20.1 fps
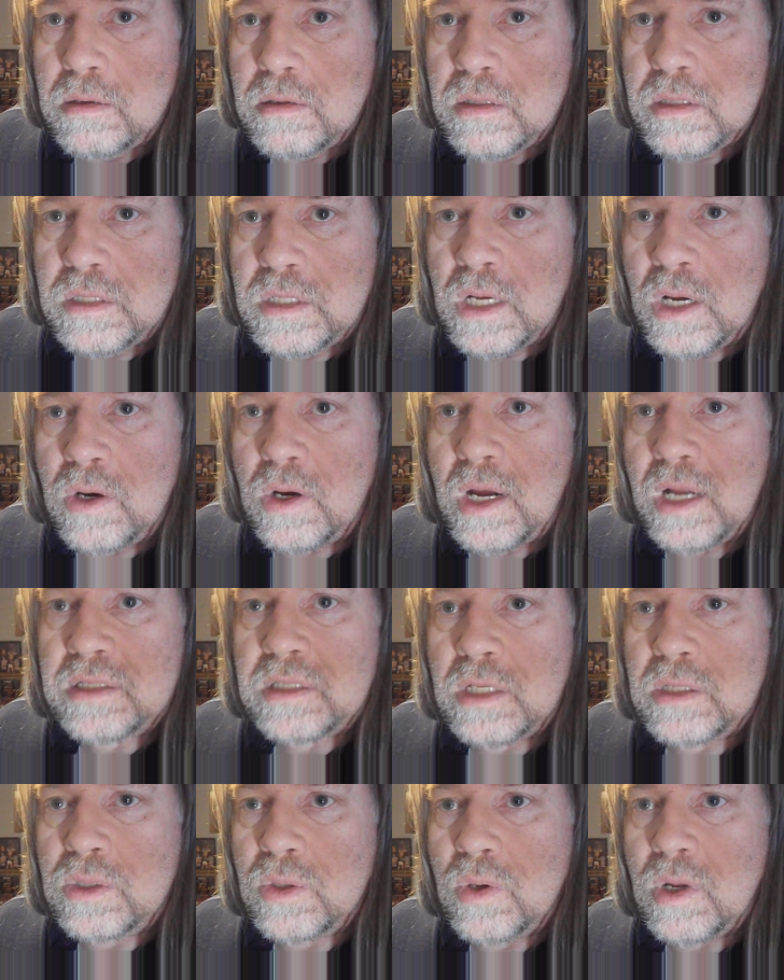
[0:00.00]
Jill got
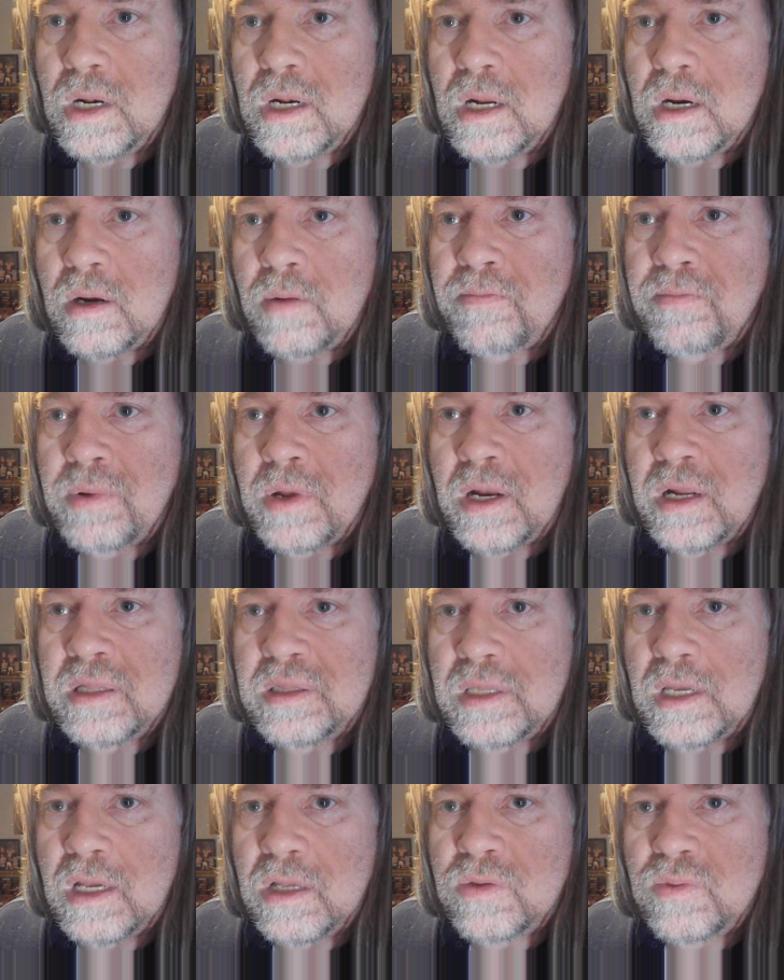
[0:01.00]
to do a little bit of
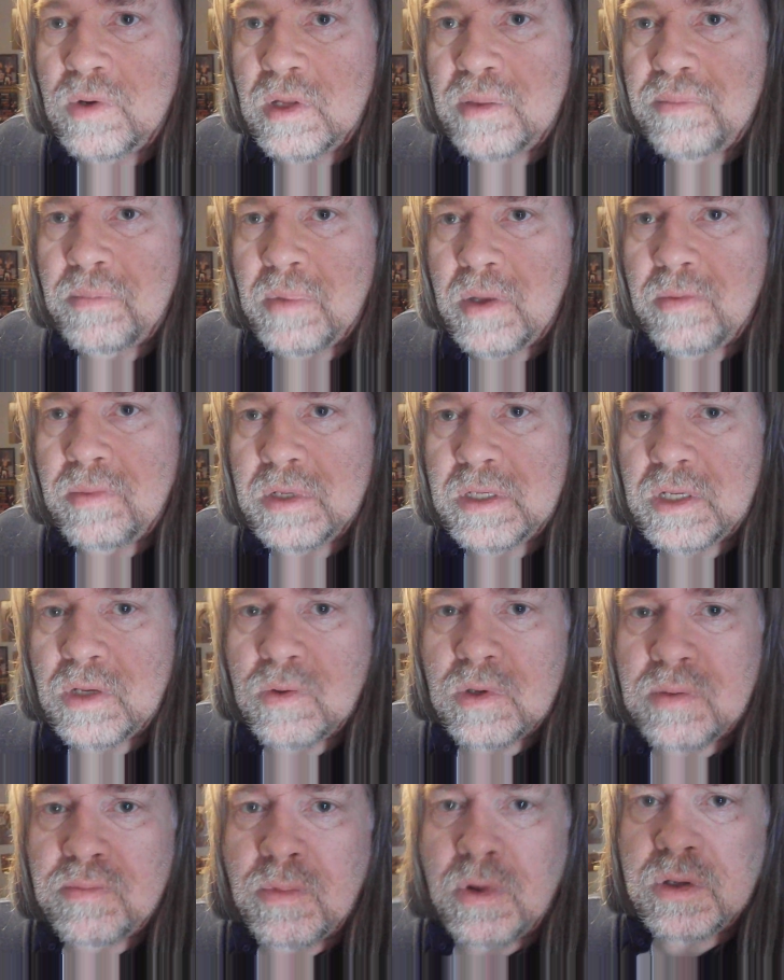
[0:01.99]
things with me, but she
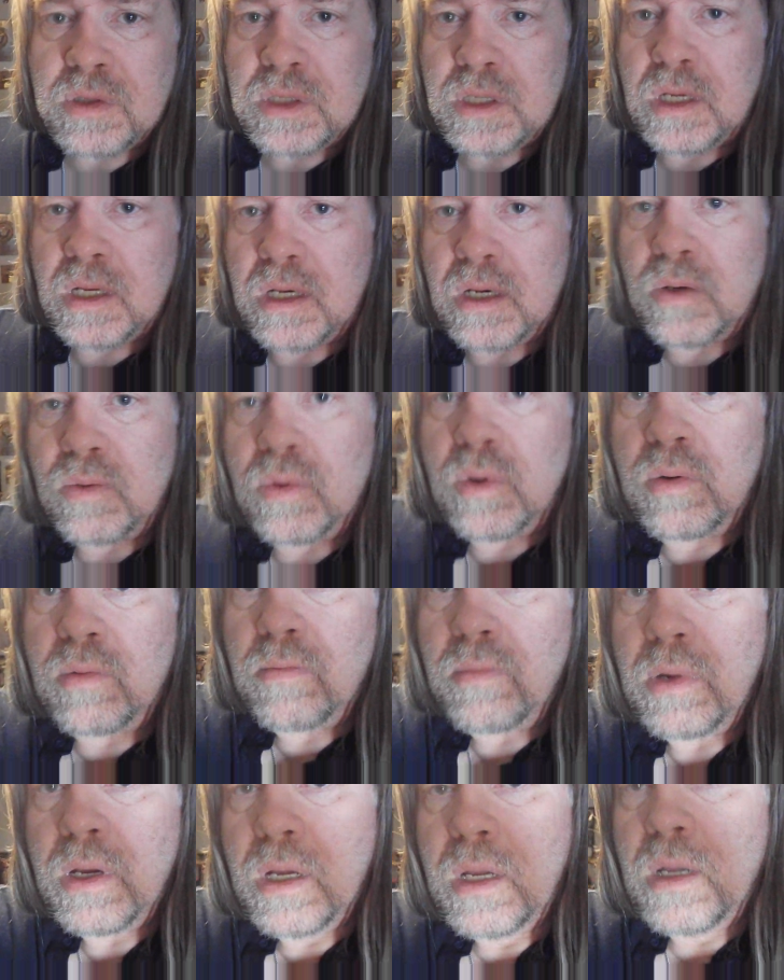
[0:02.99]
was mostly in the
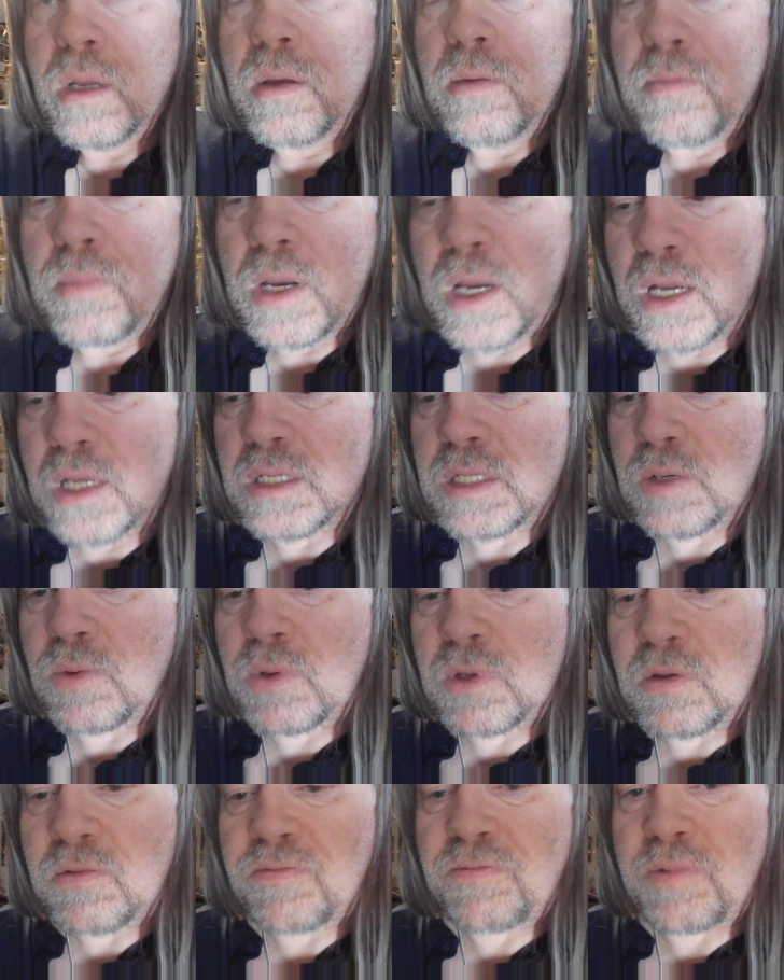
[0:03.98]
room because she
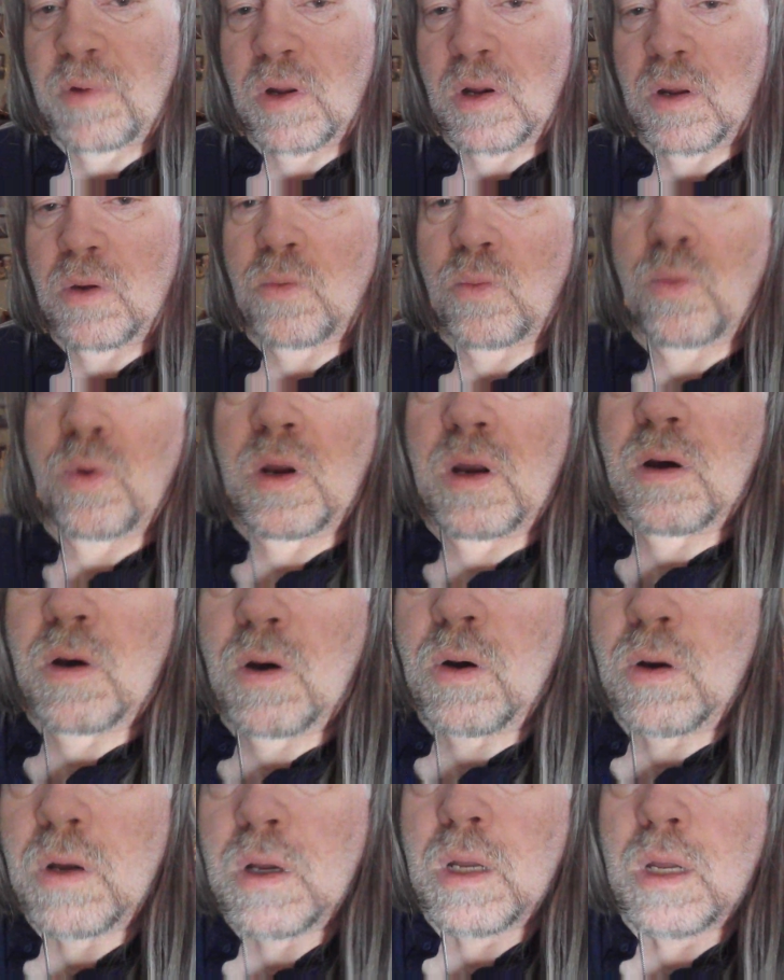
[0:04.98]
wasn't feeling
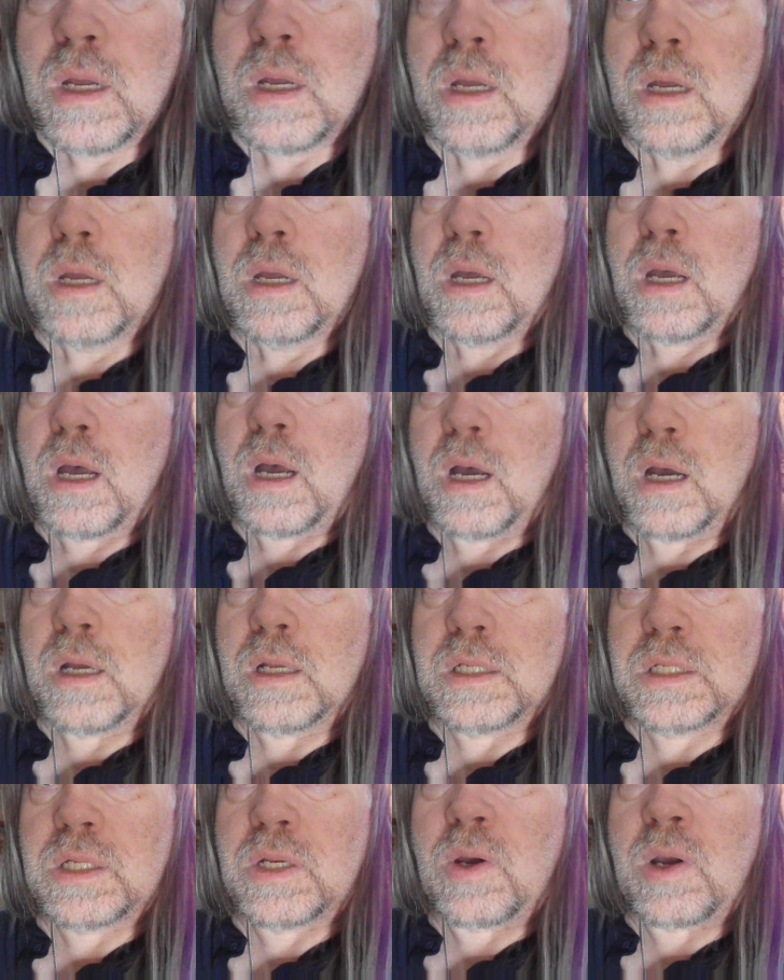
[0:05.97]
well. Uh,
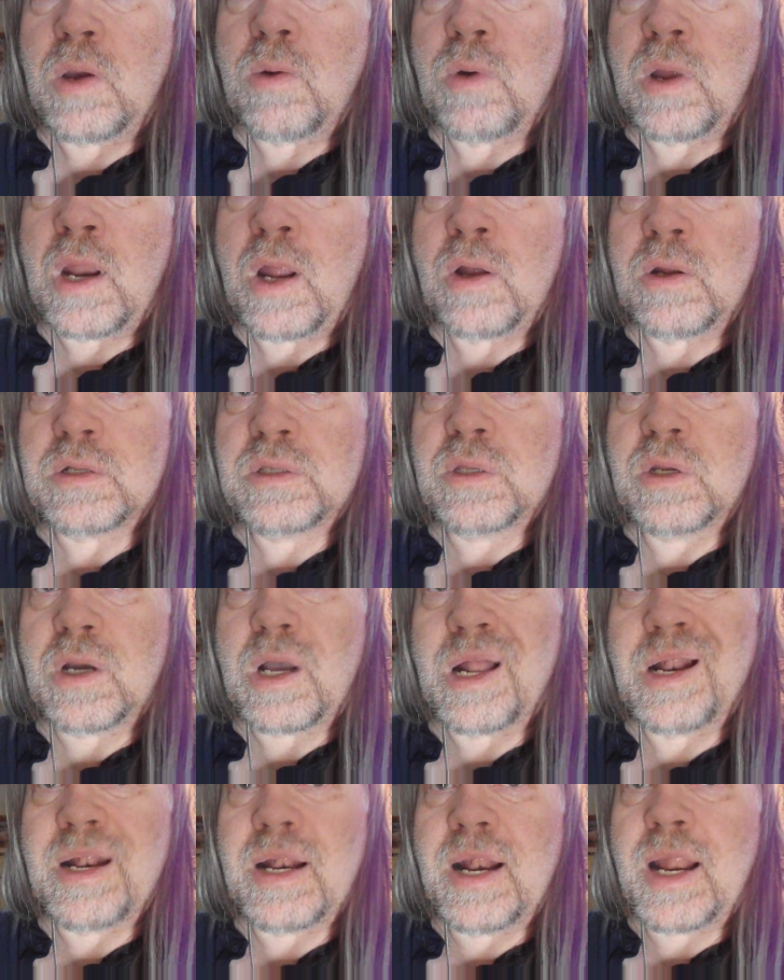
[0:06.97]
so I went out and took
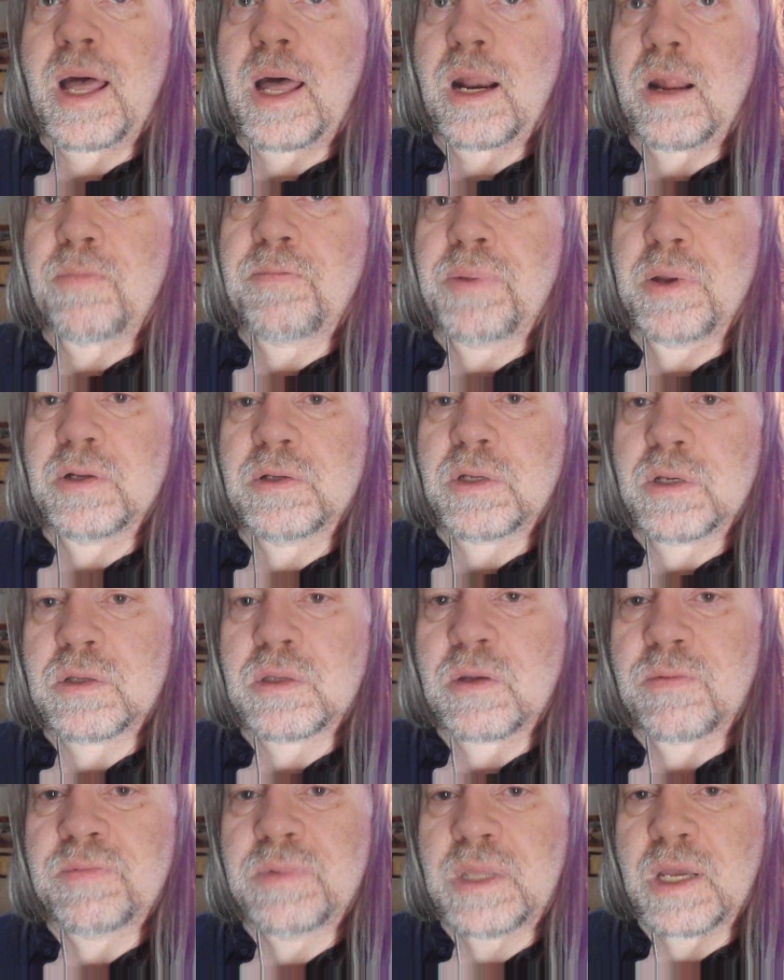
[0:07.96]
a lot of pictures
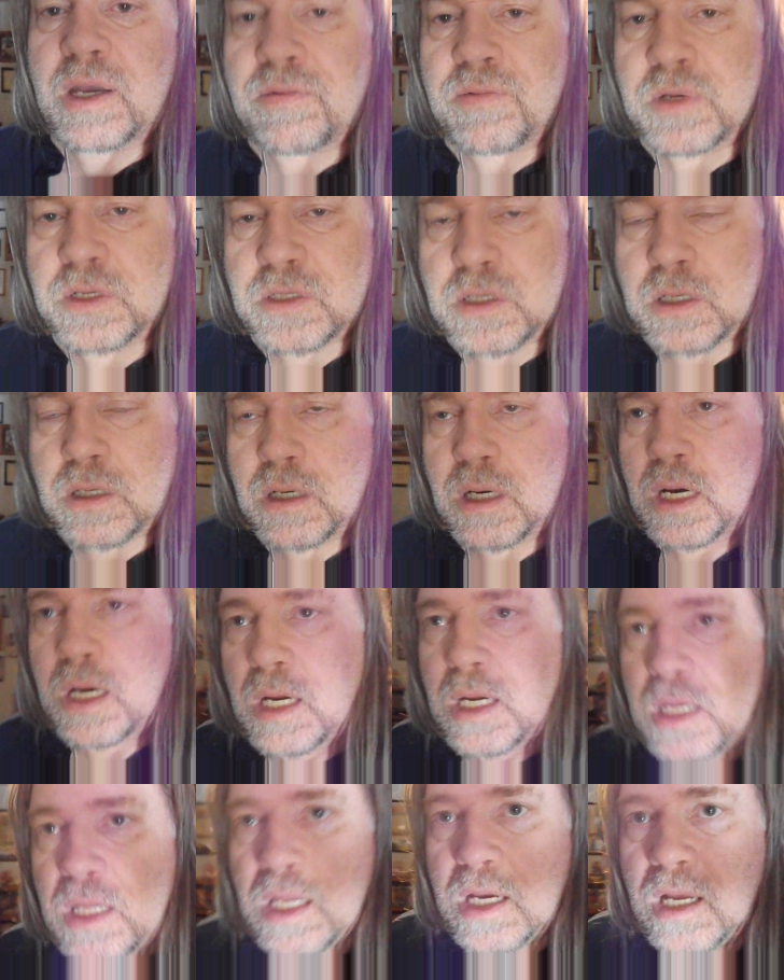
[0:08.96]
of Devinger.
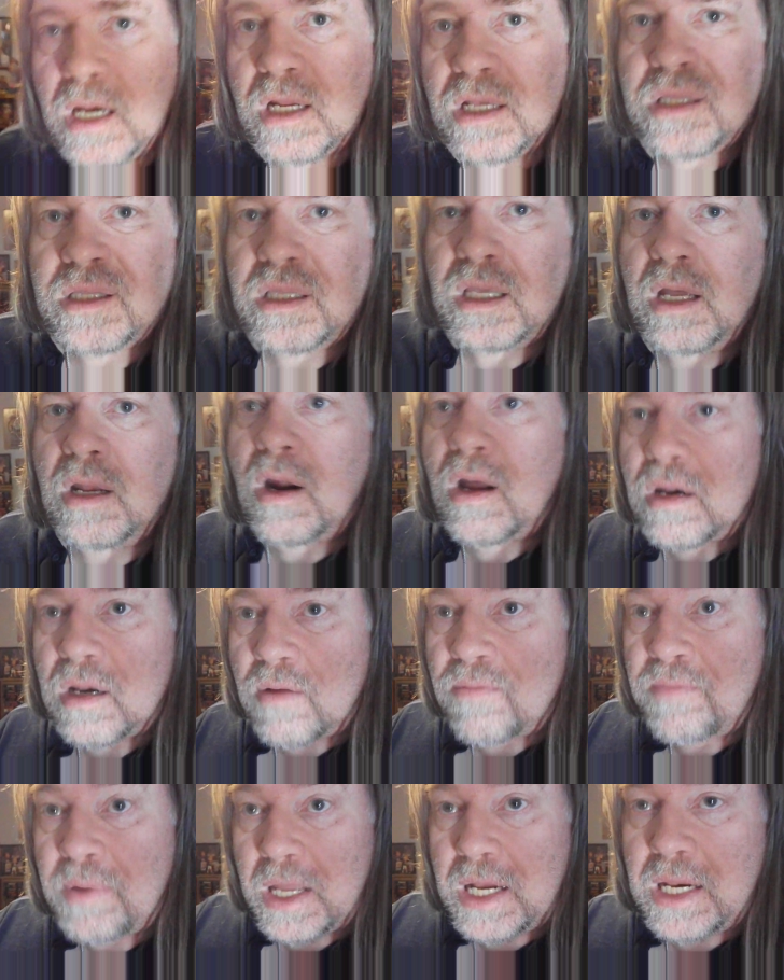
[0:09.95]
You're going to see it on
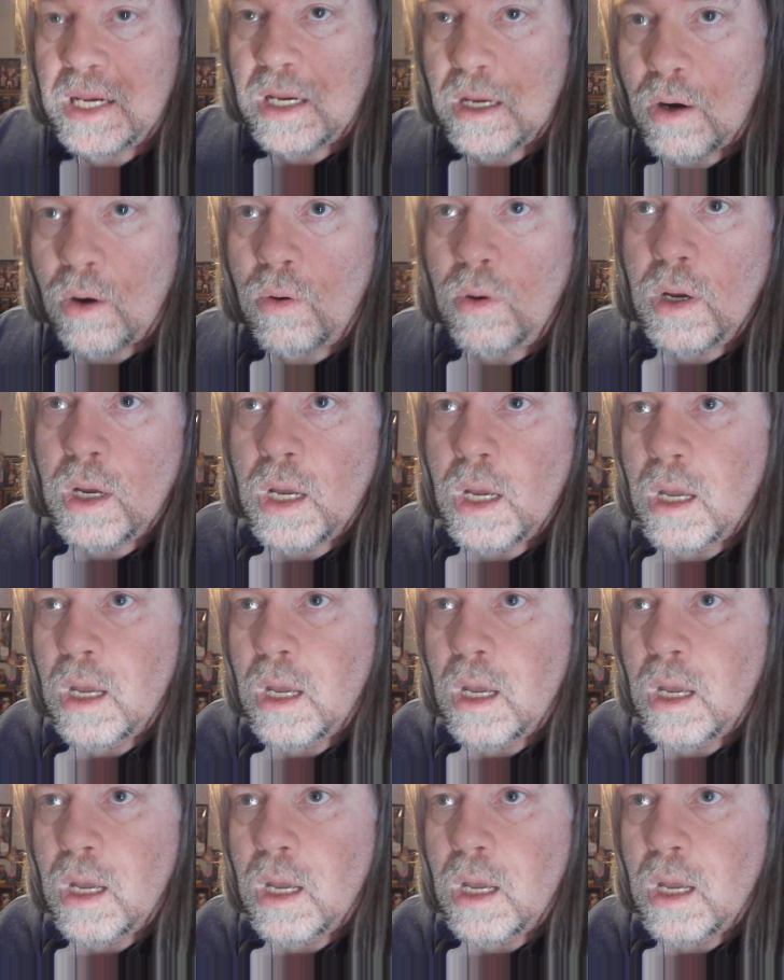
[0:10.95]
the video.